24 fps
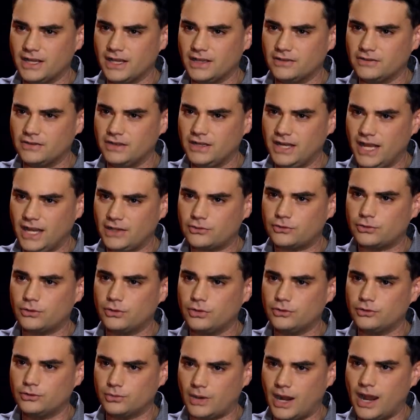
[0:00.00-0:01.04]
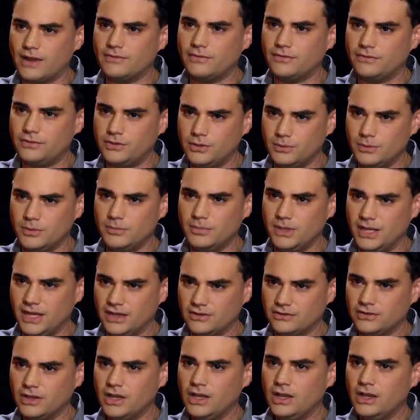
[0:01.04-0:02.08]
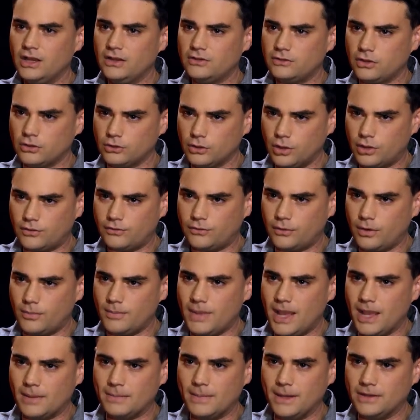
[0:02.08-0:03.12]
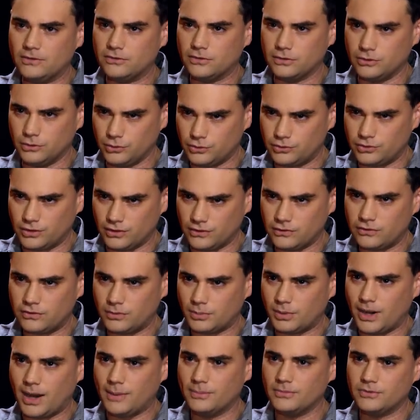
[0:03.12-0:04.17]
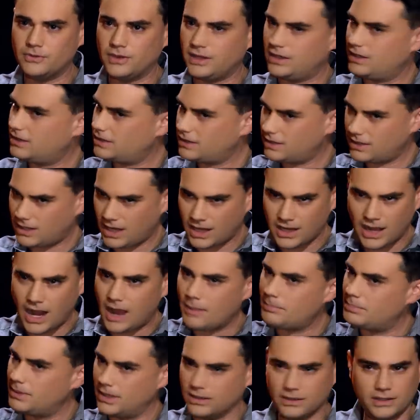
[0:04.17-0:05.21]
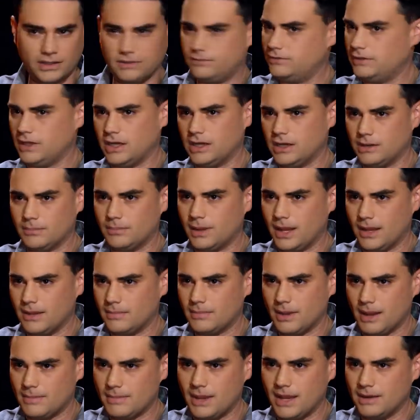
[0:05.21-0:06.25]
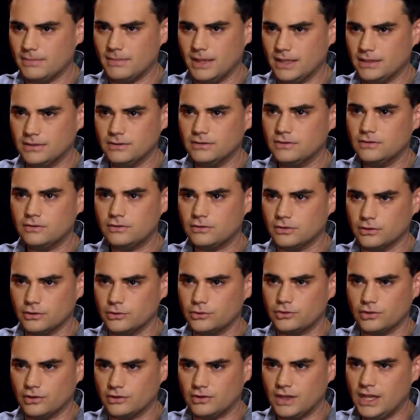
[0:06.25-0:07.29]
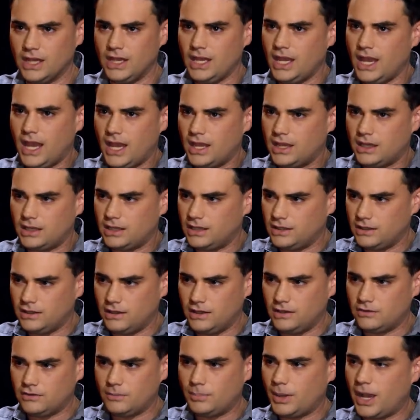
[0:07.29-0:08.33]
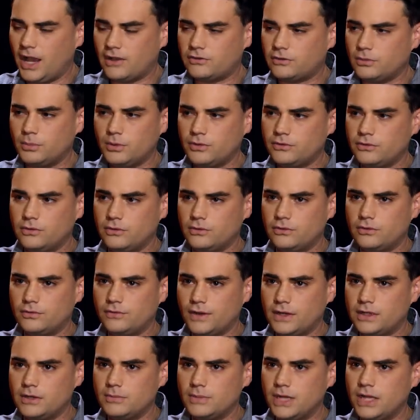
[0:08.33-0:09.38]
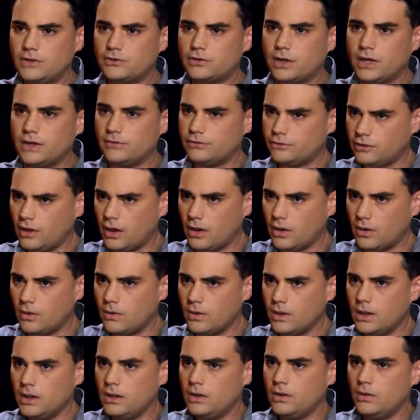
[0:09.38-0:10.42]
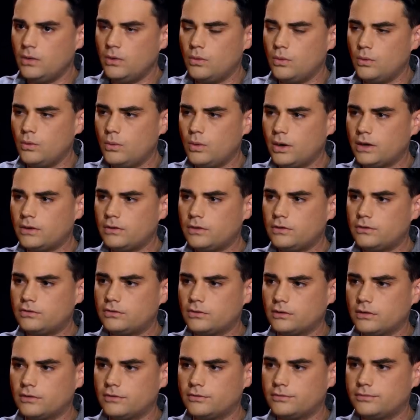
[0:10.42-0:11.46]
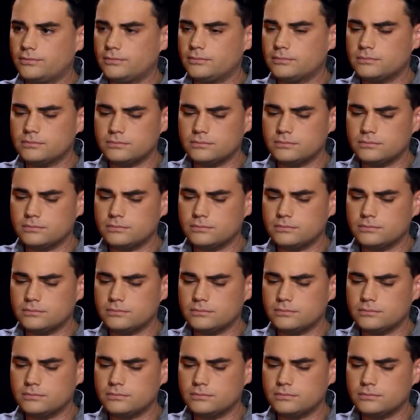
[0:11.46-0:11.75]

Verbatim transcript: against the natural drive of human beings to look for man-made solutions to problems that cannot be alleviated by, by man-made solutions. Is it possible to, to fight human nature? And if so, what are the sort of,